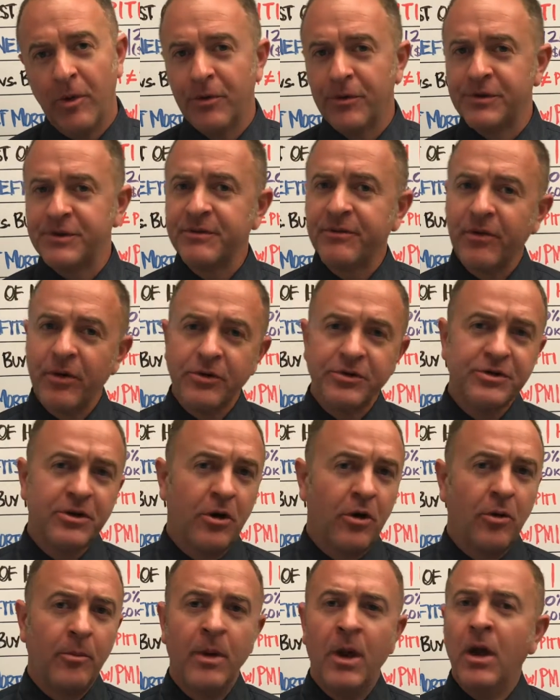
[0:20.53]
Whether it's your first
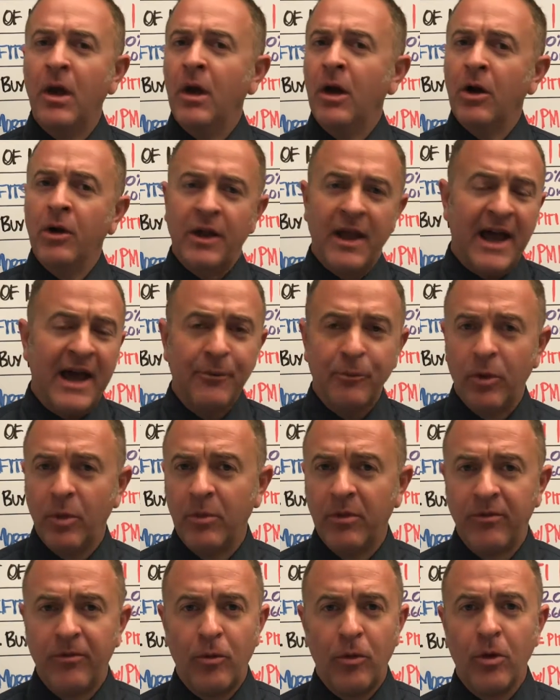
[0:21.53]
home, if you had
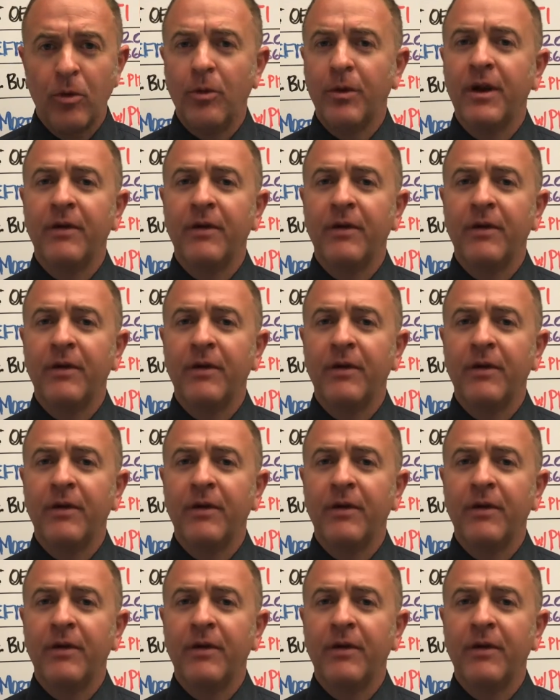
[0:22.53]
one before,